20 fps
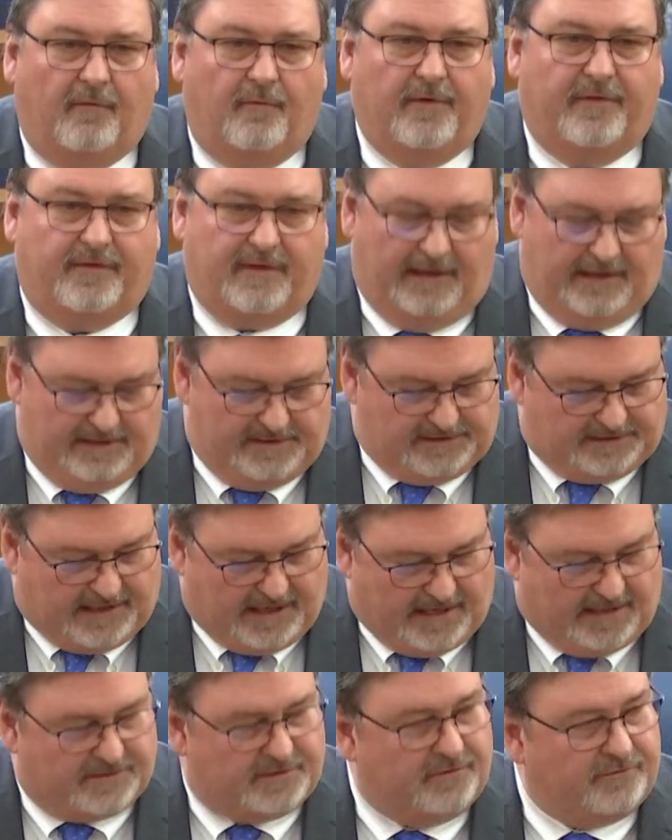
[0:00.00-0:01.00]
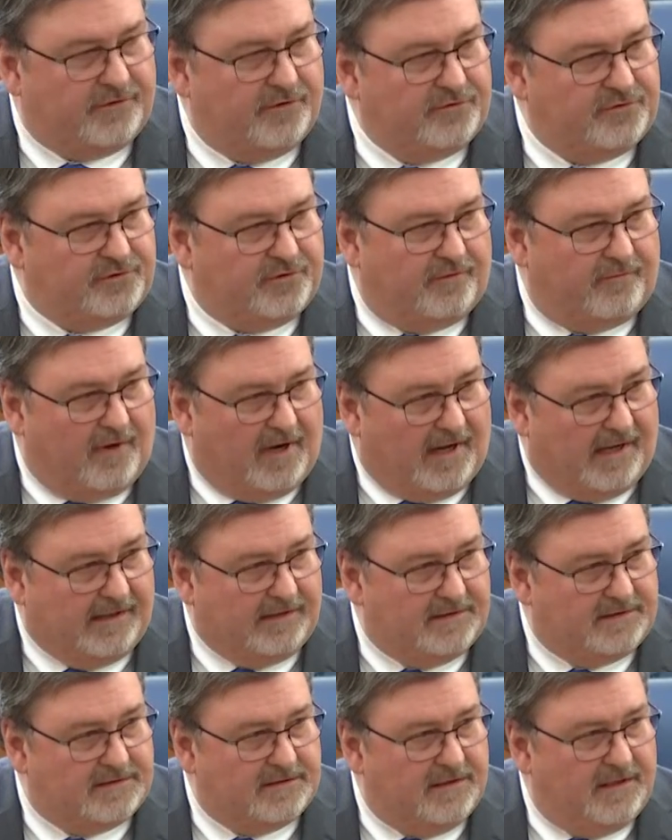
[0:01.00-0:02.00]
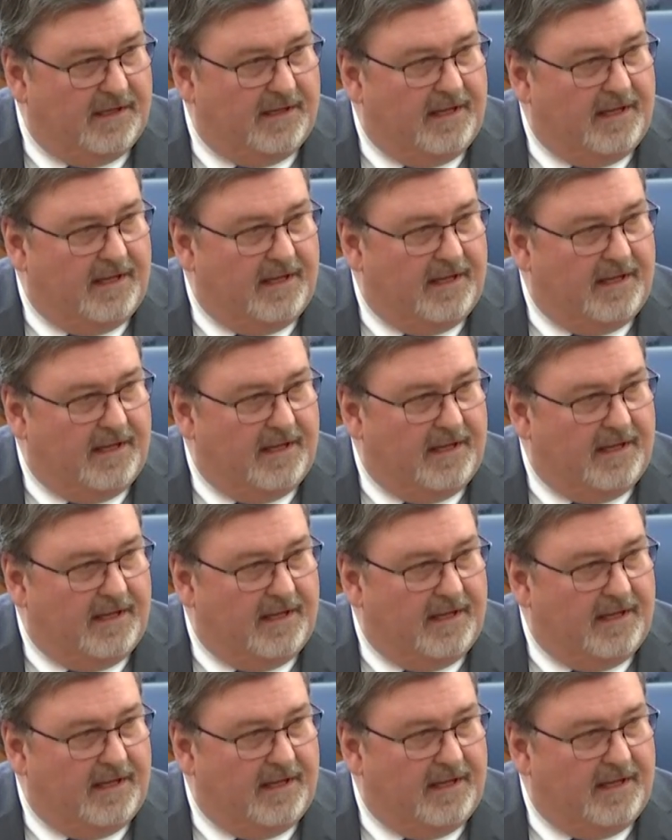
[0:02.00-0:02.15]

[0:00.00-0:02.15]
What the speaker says: within his constitutional rights,